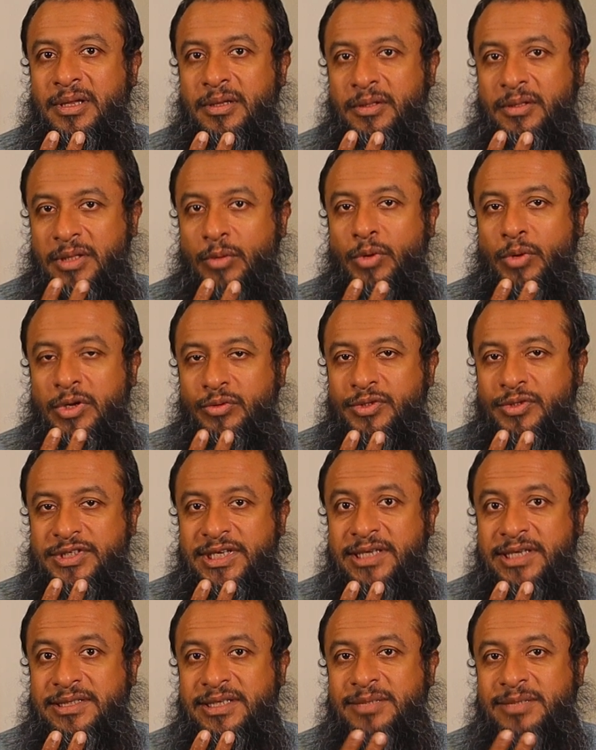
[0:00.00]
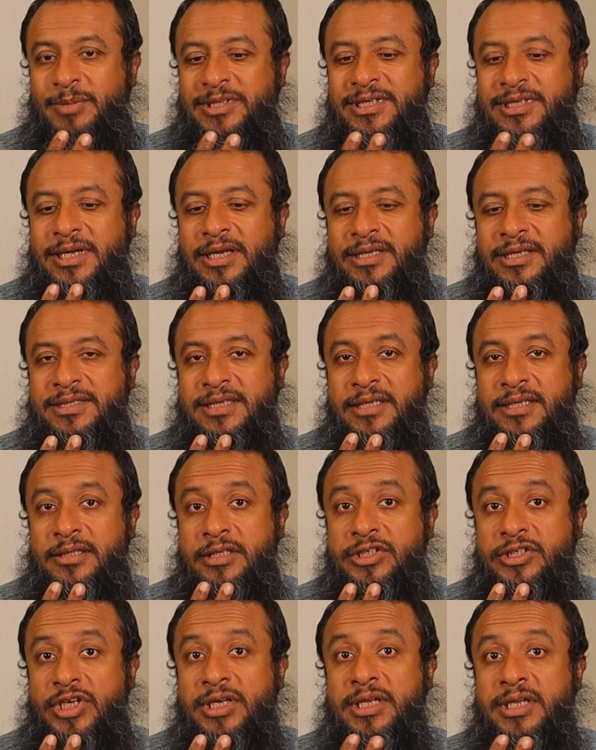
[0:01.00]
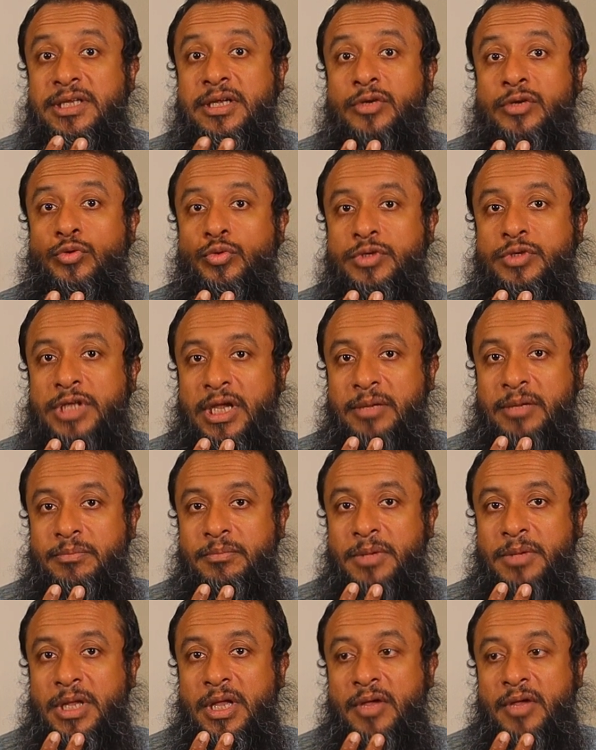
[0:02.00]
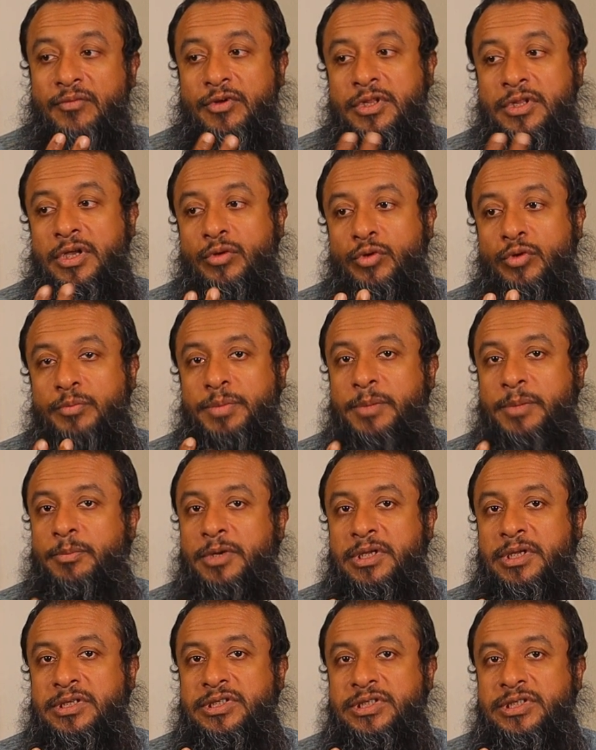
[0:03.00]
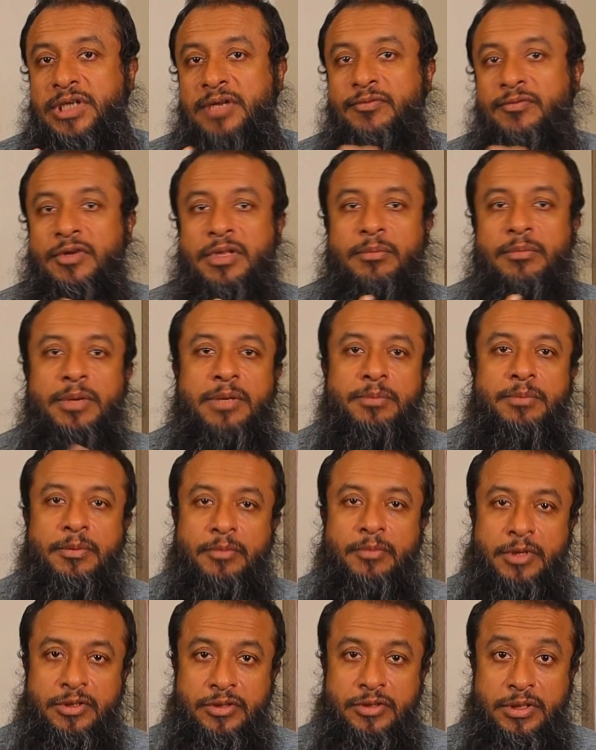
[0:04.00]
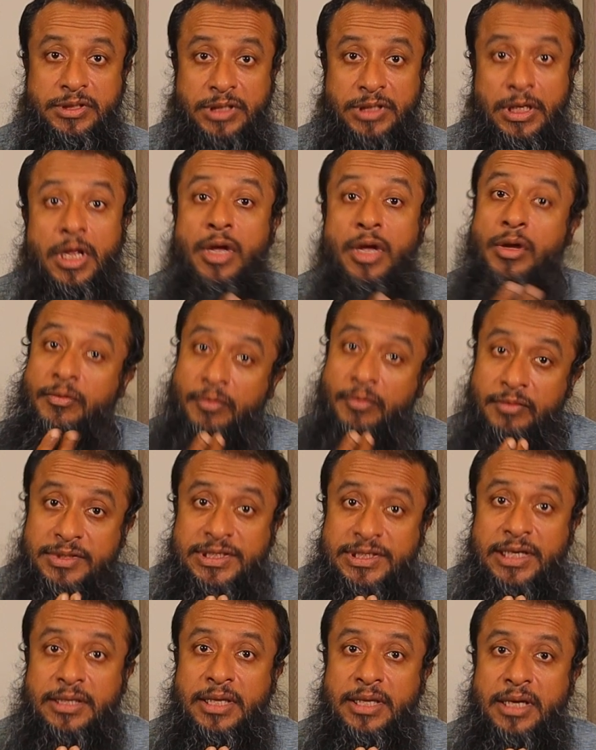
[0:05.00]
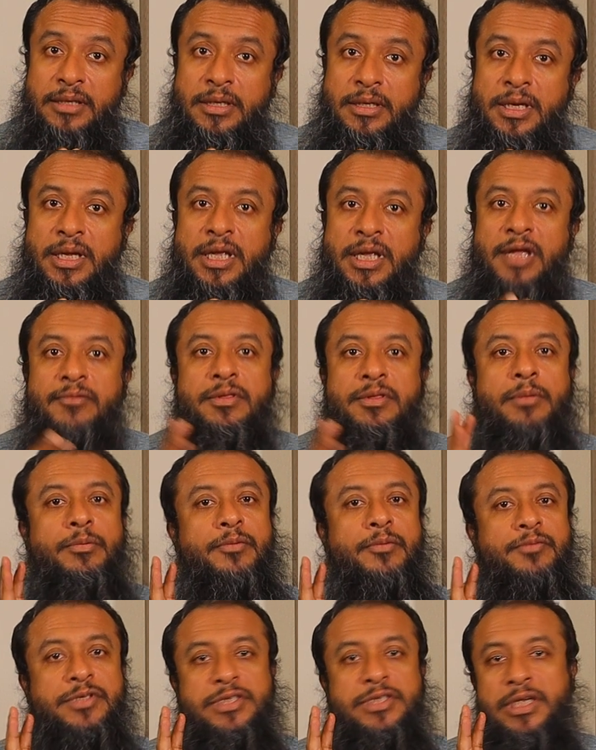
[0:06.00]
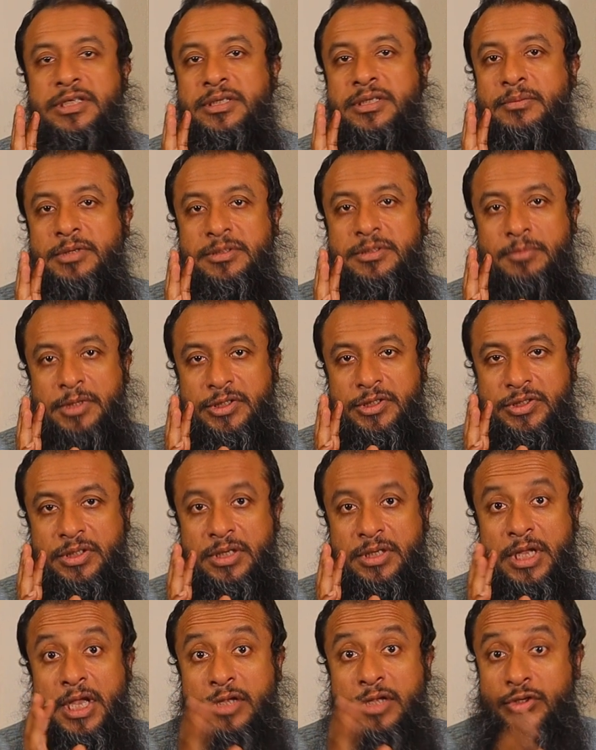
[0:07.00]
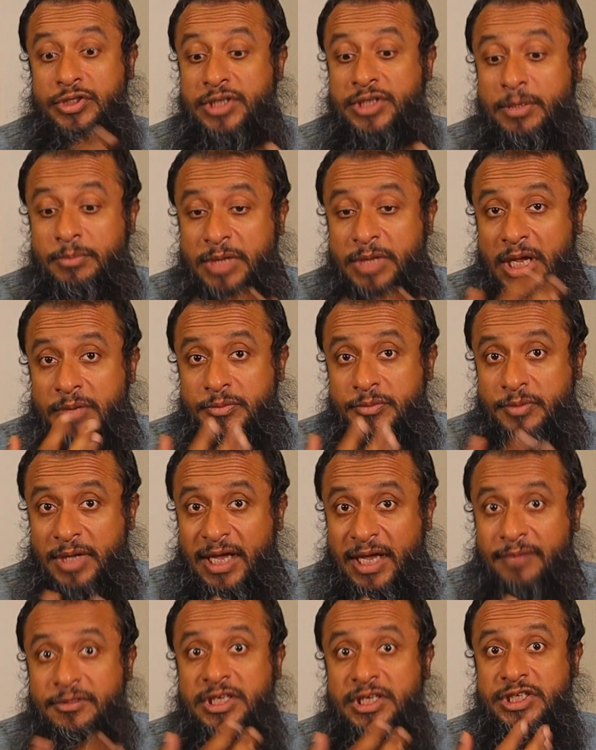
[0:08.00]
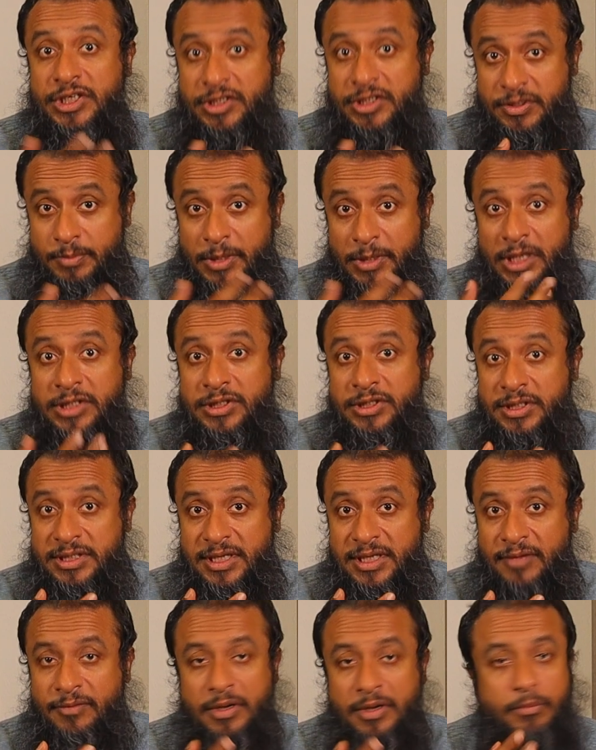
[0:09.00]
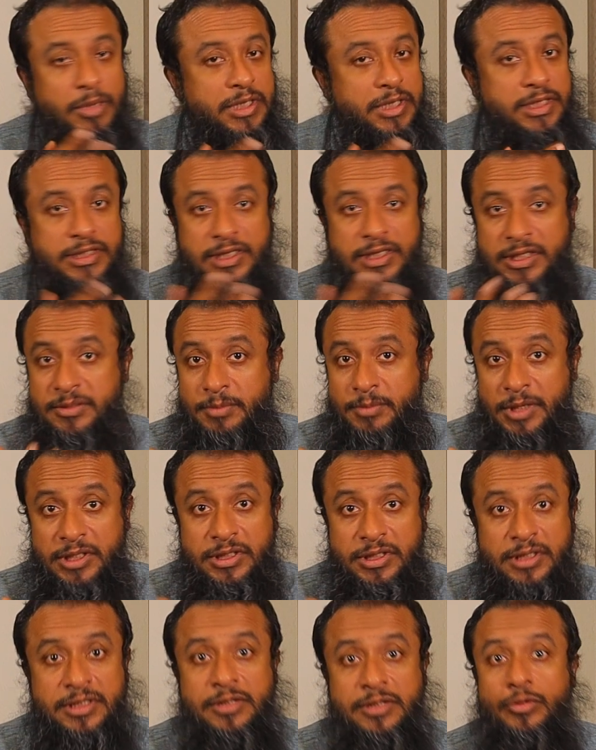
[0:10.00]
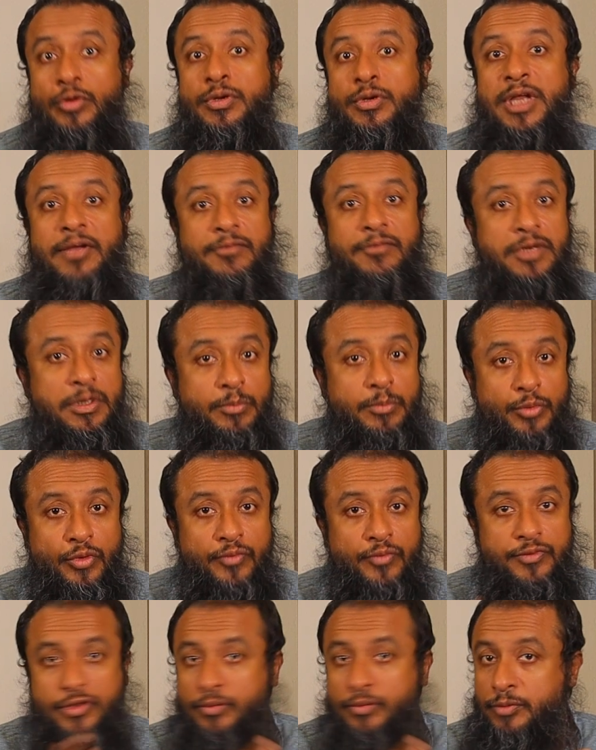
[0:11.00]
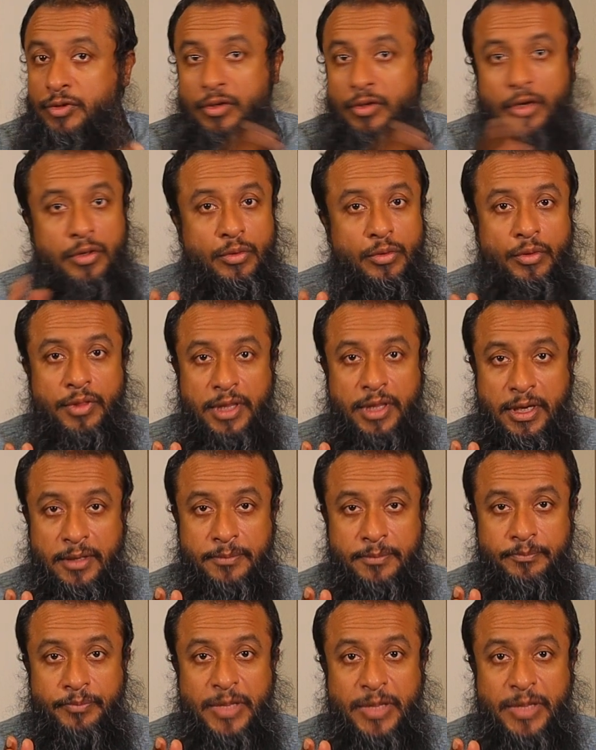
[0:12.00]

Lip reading: The one who says this basically is saying the chaining are two types. For the good people is chained, for the bad people is not chained. We will say that if the Prophet has mentioned. So sometimes we have these explanations given, but these explanations don't have any proof, so we do not go there.